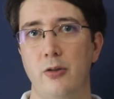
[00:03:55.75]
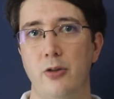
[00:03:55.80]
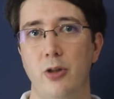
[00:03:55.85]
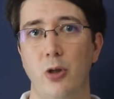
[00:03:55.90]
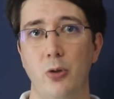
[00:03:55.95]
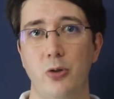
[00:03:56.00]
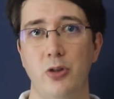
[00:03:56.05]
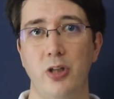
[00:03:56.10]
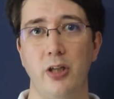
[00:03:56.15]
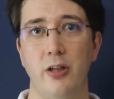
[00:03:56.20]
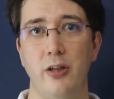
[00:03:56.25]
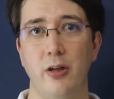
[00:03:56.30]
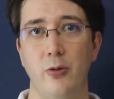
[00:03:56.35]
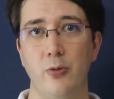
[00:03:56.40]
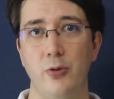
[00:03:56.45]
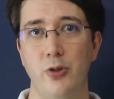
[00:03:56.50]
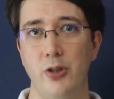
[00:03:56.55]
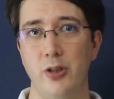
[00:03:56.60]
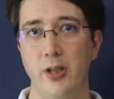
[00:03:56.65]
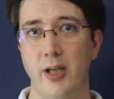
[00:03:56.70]
Toxic
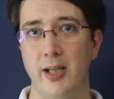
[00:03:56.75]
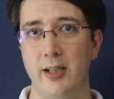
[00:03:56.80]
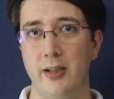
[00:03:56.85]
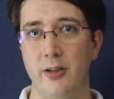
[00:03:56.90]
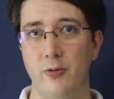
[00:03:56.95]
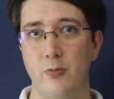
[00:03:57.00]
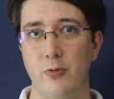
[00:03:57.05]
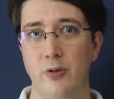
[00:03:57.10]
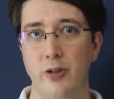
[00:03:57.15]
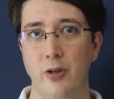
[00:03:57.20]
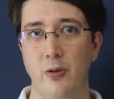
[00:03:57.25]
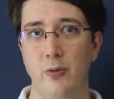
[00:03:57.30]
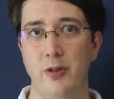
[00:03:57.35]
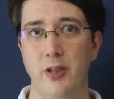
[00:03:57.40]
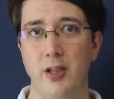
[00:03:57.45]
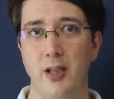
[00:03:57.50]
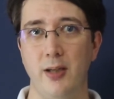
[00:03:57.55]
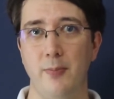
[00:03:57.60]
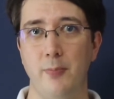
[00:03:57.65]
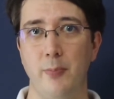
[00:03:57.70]
culture and its
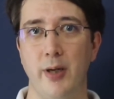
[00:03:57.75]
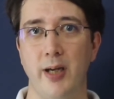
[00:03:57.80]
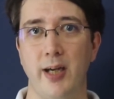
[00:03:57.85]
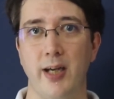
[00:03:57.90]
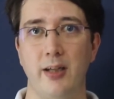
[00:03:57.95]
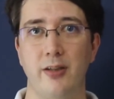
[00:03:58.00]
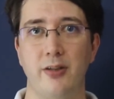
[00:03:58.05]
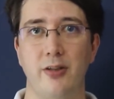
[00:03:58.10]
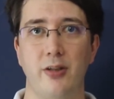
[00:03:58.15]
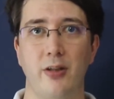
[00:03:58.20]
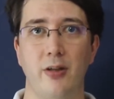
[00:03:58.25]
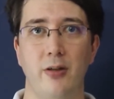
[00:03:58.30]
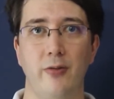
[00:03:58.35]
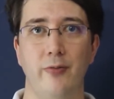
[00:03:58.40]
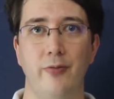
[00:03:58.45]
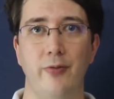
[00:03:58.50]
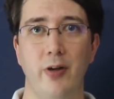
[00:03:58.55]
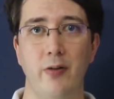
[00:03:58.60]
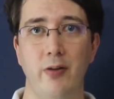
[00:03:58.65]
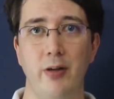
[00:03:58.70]
resulting impacts
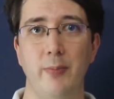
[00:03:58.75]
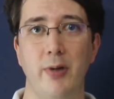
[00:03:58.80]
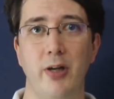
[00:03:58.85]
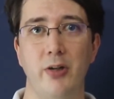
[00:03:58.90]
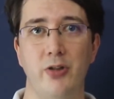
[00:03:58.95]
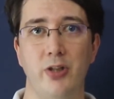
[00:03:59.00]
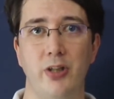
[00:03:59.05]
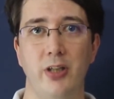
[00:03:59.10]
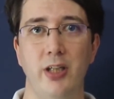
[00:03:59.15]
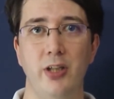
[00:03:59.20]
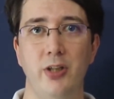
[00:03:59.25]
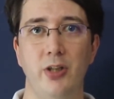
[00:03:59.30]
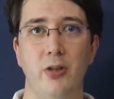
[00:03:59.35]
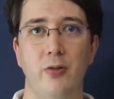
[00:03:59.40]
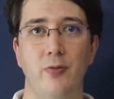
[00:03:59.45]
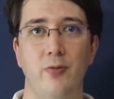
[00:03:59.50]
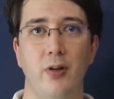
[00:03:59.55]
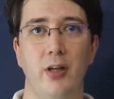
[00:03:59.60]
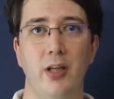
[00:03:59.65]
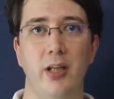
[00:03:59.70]
are very much an
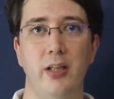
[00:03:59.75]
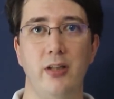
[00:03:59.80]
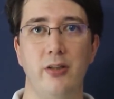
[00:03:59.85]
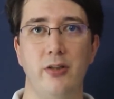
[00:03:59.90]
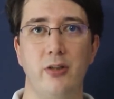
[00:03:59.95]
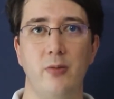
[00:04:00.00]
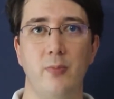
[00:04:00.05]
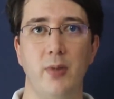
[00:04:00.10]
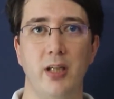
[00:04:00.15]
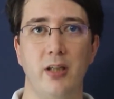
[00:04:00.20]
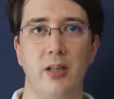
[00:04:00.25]
issue for leaders to be